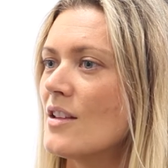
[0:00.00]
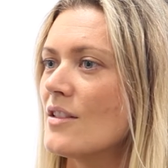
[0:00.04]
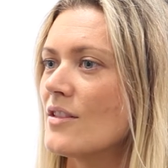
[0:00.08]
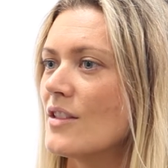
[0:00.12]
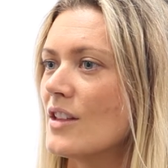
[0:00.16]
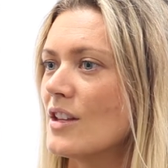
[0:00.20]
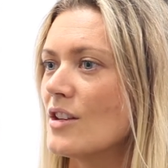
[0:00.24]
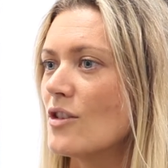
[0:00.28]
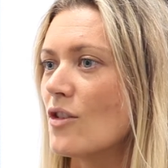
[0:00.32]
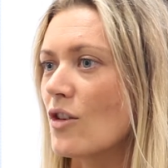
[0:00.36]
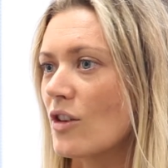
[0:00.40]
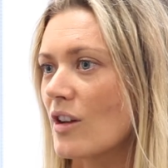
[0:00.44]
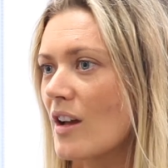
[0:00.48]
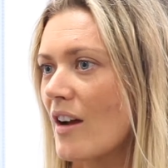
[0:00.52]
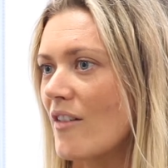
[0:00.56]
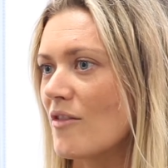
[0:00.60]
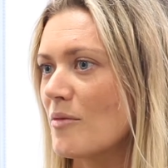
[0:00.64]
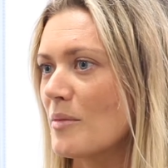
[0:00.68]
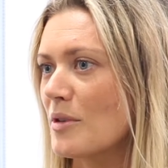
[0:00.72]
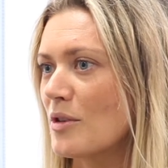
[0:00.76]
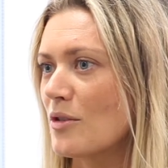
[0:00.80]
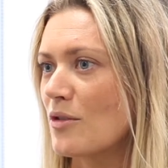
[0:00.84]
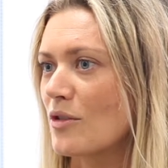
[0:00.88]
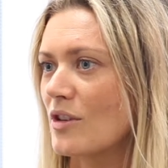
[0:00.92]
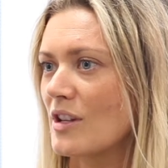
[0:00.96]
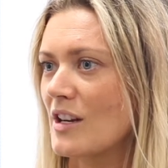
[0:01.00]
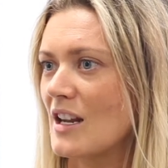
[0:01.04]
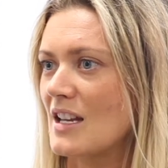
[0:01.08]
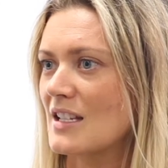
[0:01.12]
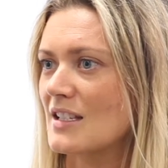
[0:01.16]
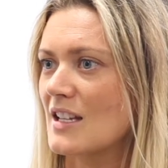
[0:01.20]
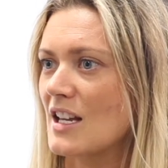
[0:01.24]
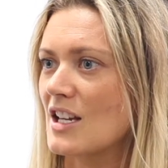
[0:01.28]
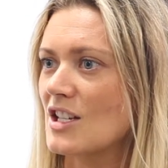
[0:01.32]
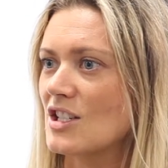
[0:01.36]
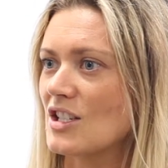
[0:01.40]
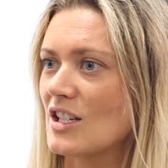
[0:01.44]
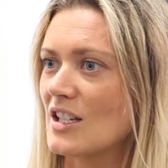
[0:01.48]
the non-government
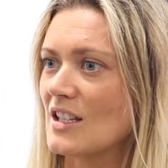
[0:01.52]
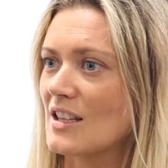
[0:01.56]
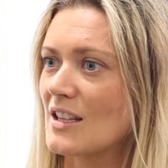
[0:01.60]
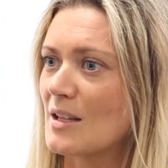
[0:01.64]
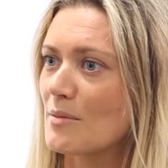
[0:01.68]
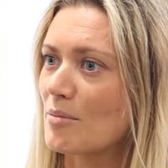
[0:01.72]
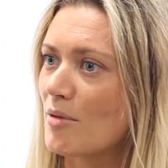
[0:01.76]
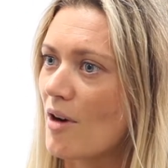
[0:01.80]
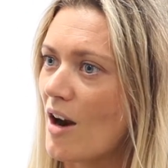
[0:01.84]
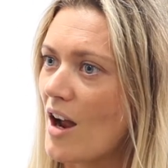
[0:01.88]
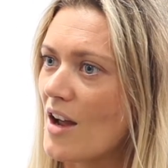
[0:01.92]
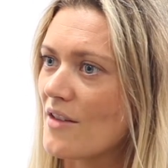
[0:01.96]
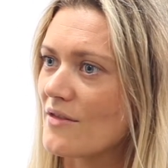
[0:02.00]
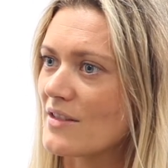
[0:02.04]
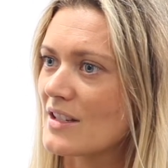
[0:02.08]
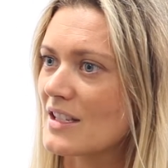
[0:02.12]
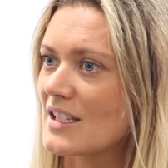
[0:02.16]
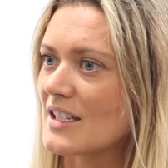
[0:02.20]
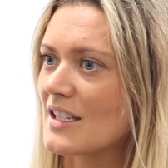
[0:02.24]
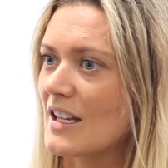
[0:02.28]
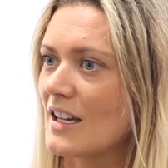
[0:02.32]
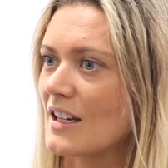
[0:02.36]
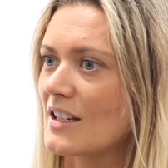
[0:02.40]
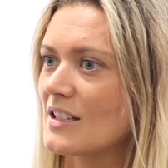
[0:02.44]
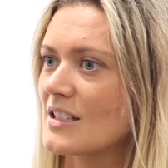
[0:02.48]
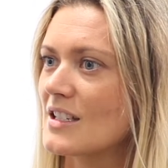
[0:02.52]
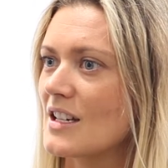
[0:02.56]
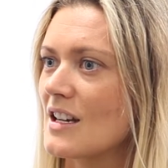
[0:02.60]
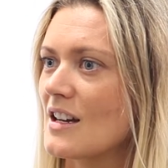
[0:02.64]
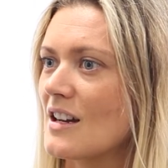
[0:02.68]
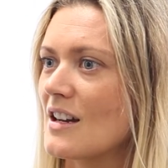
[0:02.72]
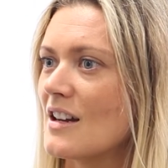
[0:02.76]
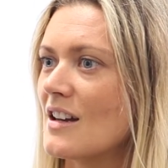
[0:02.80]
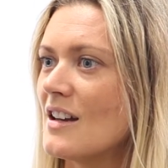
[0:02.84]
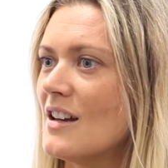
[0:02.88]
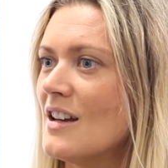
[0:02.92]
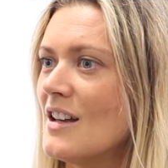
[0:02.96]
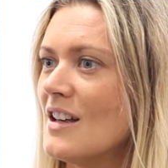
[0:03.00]
organisation, the private
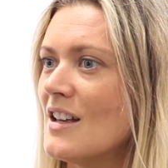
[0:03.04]
sector,